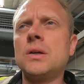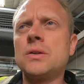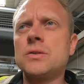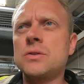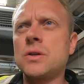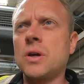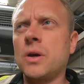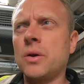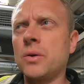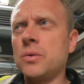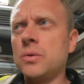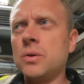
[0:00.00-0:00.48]

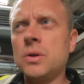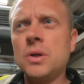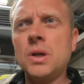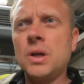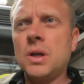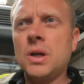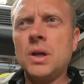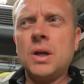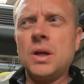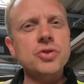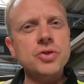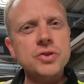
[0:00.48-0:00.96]
So
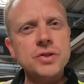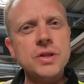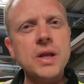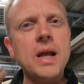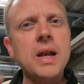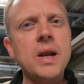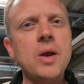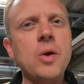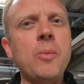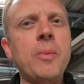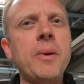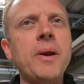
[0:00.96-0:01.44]
just
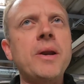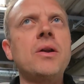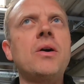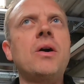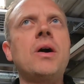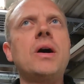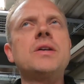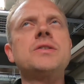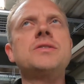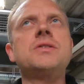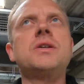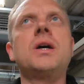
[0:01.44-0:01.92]
that little bit
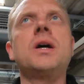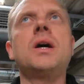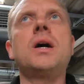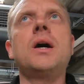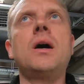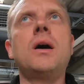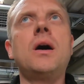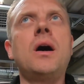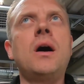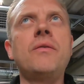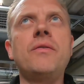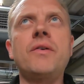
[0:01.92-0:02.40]
nicer
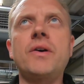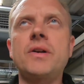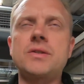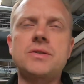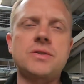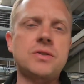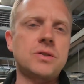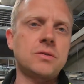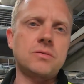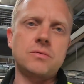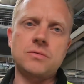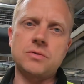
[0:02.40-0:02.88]
I've had
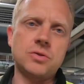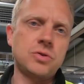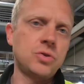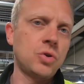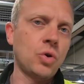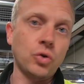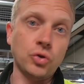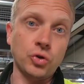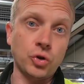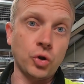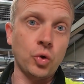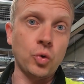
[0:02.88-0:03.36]
to
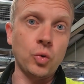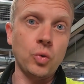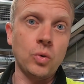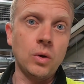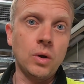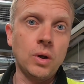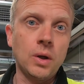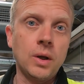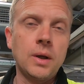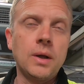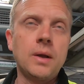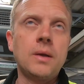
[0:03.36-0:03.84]
not do
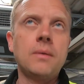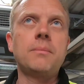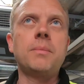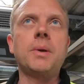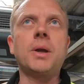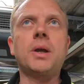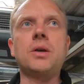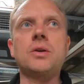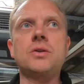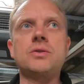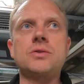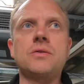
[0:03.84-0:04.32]

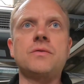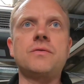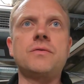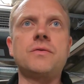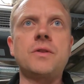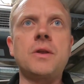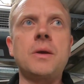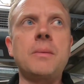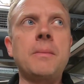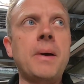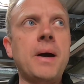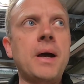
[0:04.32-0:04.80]
because
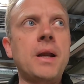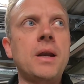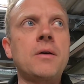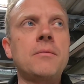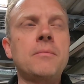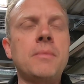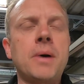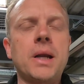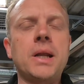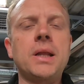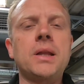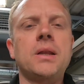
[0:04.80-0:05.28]
of the amount
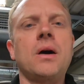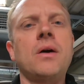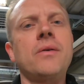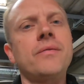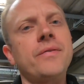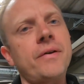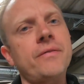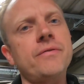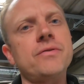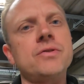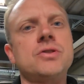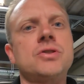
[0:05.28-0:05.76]
of money that
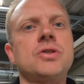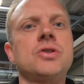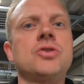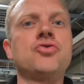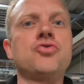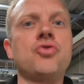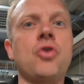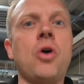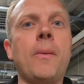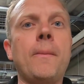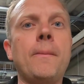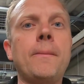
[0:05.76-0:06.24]
I've had to
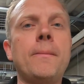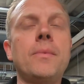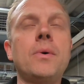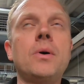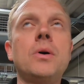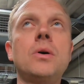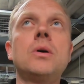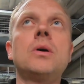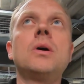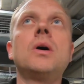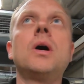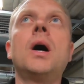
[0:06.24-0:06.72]
drop
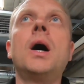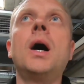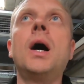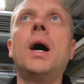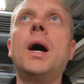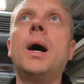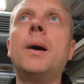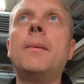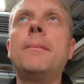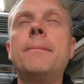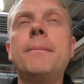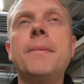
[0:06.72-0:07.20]

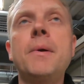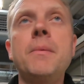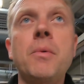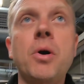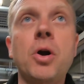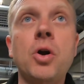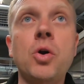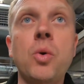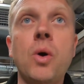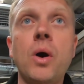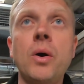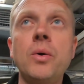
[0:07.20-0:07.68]
in
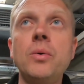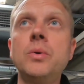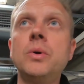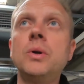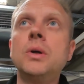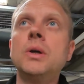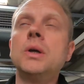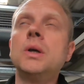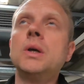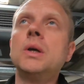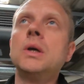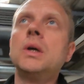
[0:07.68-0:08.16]
my quote
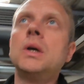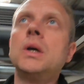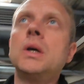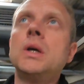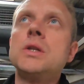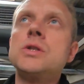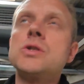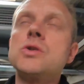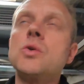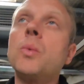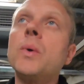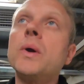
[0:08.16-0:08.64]

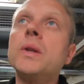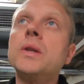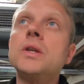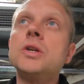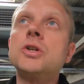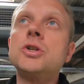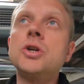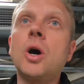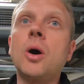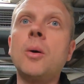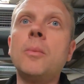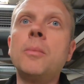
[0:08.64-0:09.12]
to win the
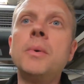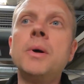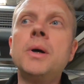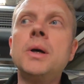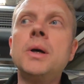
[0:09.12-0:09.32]
job.